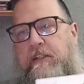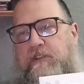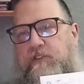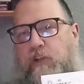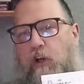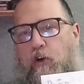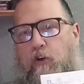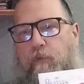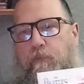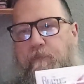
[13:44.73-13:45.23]

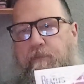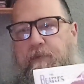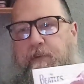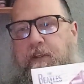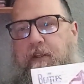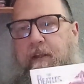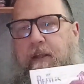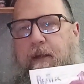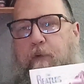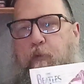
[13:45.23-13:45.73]
So
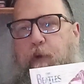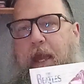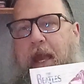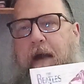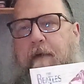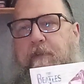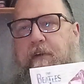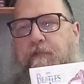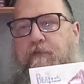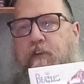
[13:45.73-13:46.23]
we
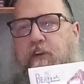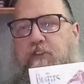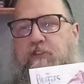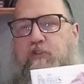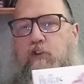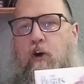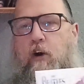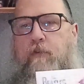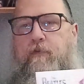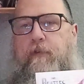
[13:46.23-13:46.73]
have their first
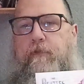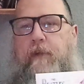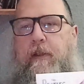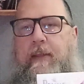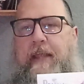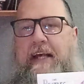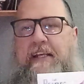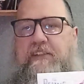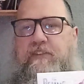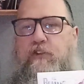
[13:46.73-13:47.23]
song from the
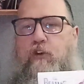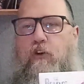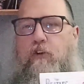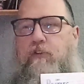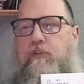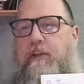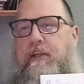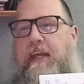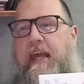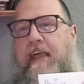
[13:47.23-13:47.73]
last song
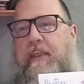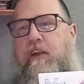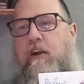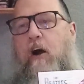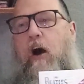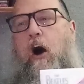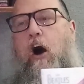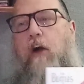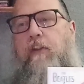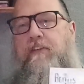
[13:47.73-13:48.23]

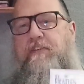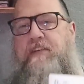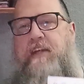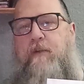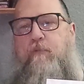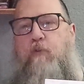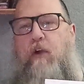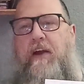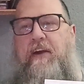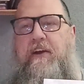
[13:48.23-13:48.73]
together on the
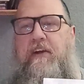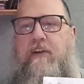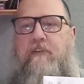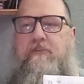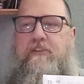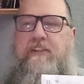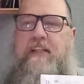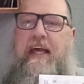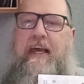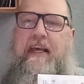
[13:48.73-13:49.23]
same record. It
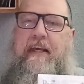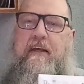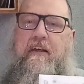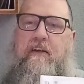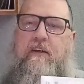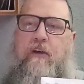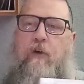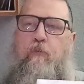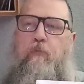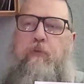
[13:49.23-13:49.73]
was like
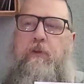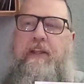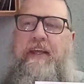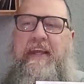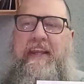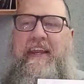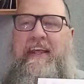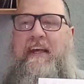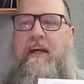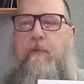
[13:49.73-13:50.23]

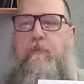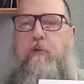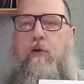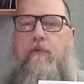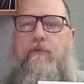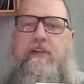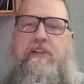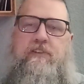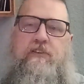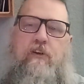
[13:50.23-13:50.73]
completing a
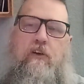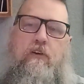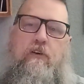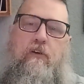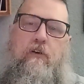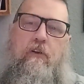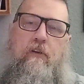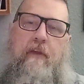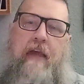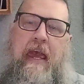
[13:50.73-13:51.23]
perfect
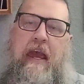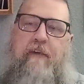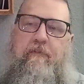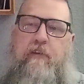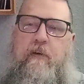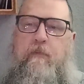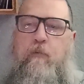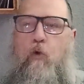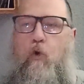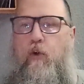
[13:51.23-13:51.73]
circle
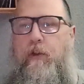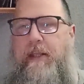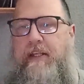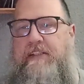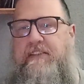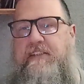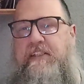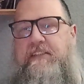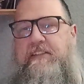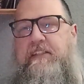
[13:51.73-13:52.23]
after more than
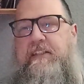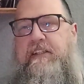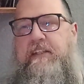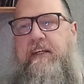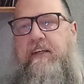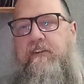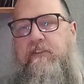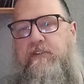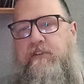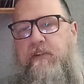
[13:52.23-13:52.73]
60
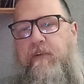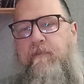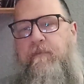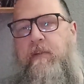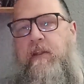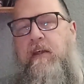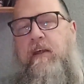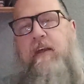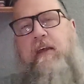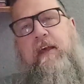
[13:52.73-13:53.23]
years.
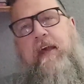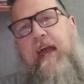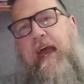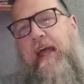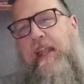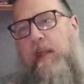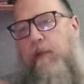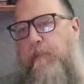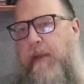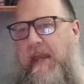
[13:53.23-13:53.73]

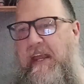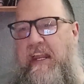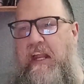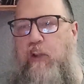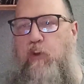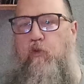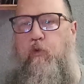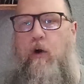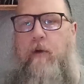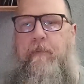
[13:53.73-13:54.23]
And they made a
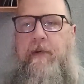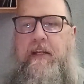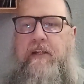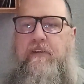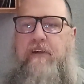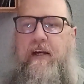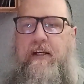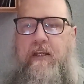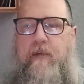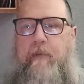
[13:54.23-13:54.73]
12-minute
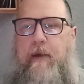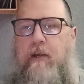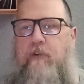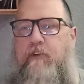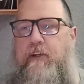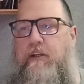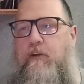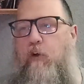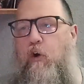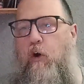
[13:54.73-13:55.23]

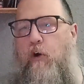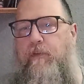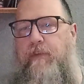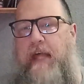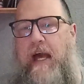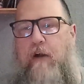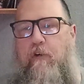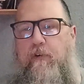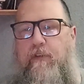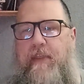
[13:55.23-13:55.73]
documentary called
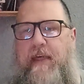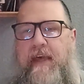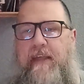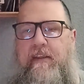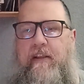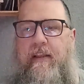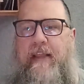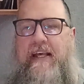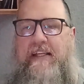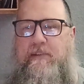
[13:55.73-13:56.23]
Now and Then,
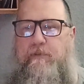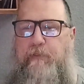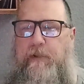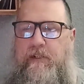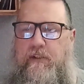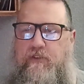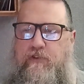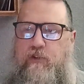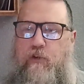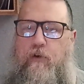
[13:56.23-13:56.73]
the last
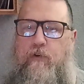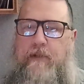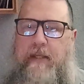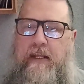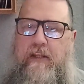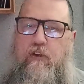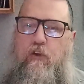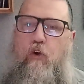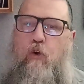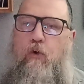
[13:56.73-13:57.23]
Beatles song
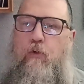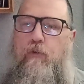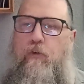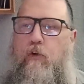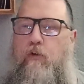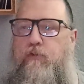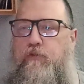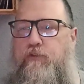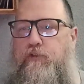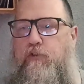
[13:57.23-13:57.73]
that told the
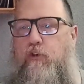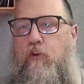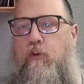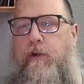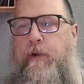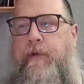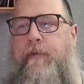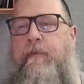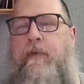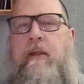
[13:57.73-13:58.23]
whole
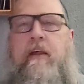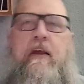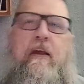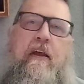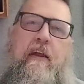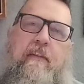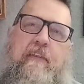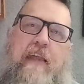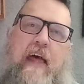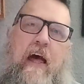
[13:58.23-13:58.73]
story
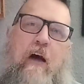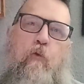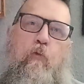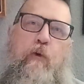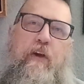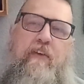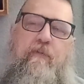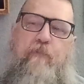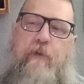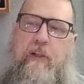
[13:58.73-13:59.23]
that
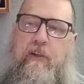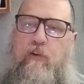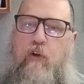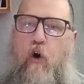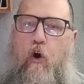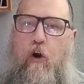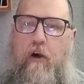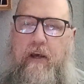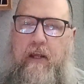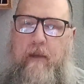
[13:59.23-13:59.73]
we've been
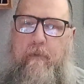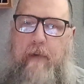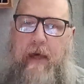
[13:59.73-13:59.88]
talking